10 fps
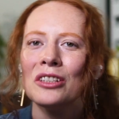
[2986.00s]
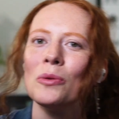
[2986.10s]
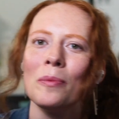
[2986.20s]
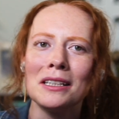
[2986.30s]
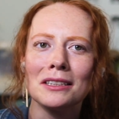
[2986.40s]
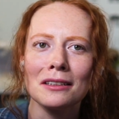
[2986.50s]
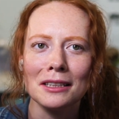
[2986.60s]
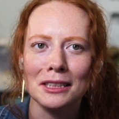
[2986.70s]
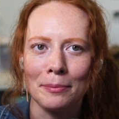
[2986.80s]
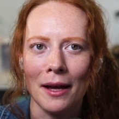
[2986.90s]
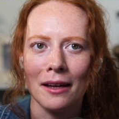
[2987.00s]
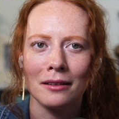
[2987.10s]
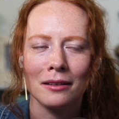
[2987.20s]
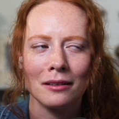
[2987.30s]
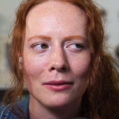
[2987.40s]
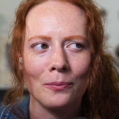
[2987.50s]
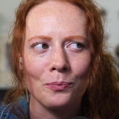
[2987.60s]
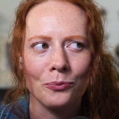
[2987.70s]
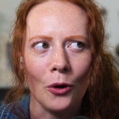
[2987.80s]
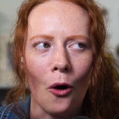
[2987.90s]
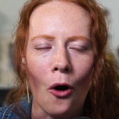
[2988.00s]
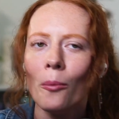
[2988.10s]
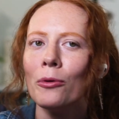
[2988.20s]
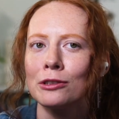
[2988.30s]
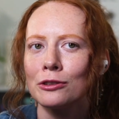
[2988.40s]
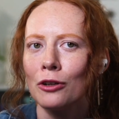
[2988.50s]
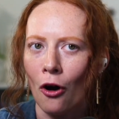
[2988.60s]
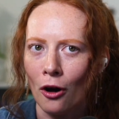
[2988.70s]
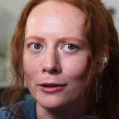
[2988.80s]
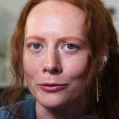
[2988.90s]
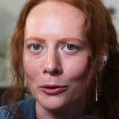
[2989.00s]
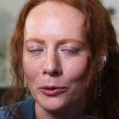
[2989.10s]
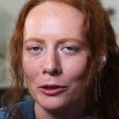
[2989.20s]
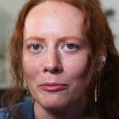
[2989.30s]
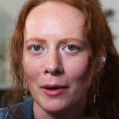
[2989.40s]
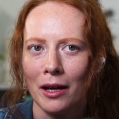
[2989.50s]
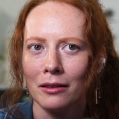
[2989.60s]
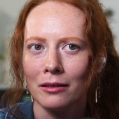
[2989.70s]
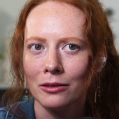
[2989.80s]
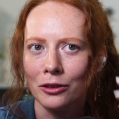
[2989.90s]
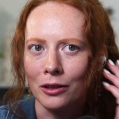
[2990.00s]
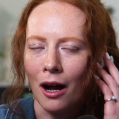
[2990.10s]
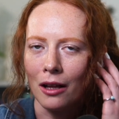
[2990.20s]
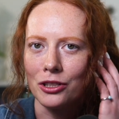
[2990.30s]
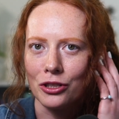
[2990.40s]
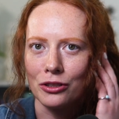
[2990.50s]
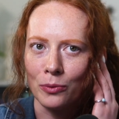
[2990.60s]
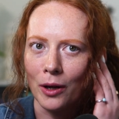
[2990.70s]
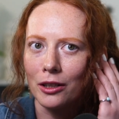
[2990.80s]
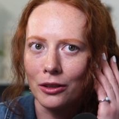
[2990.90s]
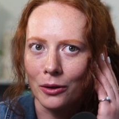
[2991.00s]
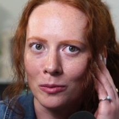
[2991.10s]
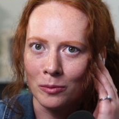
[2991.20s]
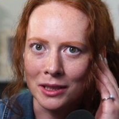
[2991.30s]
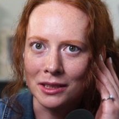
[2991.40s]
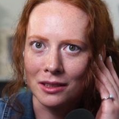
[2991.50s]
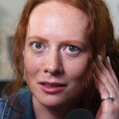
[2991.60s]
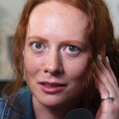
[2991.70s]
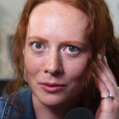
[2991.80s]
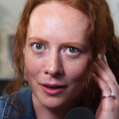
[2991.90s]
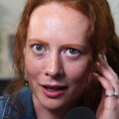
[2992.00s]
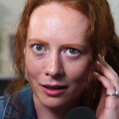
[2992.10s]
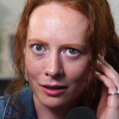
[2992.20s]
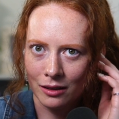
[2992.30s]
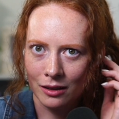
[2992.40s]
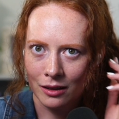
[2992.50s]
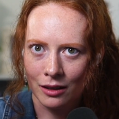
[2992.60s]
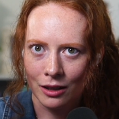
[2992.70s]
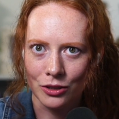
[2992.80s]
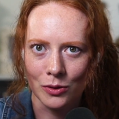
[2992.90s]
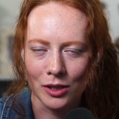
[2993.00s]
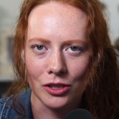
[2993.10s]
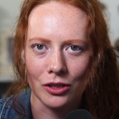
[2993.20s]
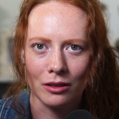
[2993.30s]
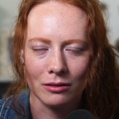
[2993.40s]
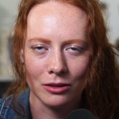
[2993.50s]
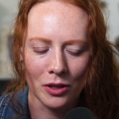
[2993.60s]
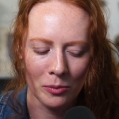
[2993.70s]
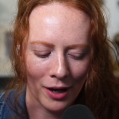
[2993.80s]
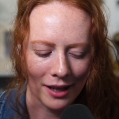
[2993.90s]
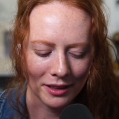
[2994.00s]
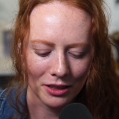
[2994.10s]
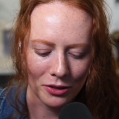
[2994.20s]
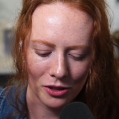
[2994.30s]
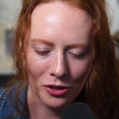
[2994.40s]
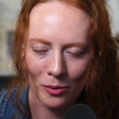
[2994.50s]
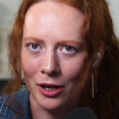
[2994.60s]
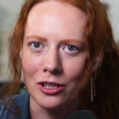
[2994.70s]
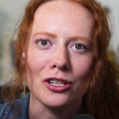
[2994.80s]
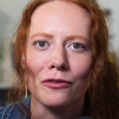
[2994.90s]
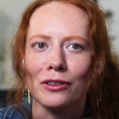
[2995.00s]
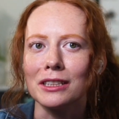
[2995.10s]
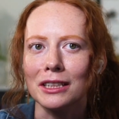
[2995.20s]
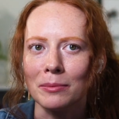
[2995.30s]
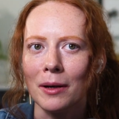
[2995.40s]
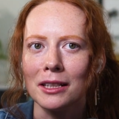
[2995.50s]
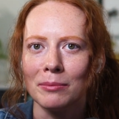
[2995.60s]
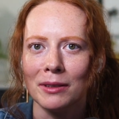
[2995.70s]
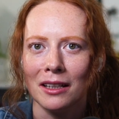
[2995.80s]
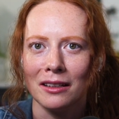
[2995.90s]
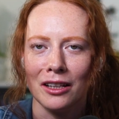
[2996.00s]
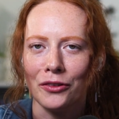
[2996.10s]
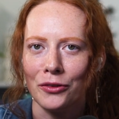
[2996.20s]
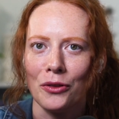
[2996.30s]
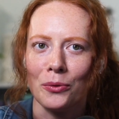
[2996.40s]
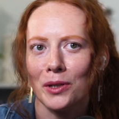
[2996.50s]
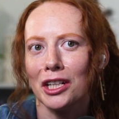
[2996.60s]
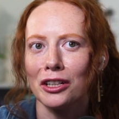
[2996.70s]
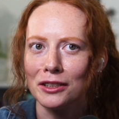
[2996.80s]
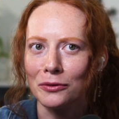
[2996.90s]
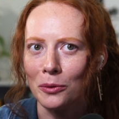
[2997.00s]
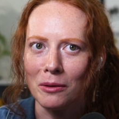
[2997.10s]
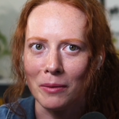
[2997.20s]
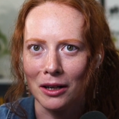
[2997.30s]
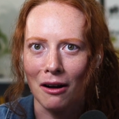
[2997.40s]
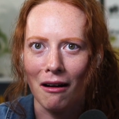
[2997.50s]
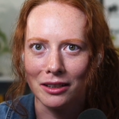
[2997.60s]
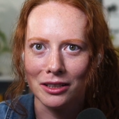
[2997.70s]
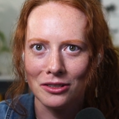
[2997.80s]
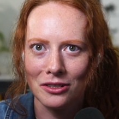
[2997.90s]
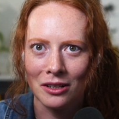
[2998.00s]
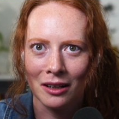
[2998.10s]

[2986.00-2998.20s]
you basically spent almost all of what would have been your college years running your own business, right? Yeah. Because you did your you did praxis, you did your apprenticeship for six months, but then the other three years of what would have been college,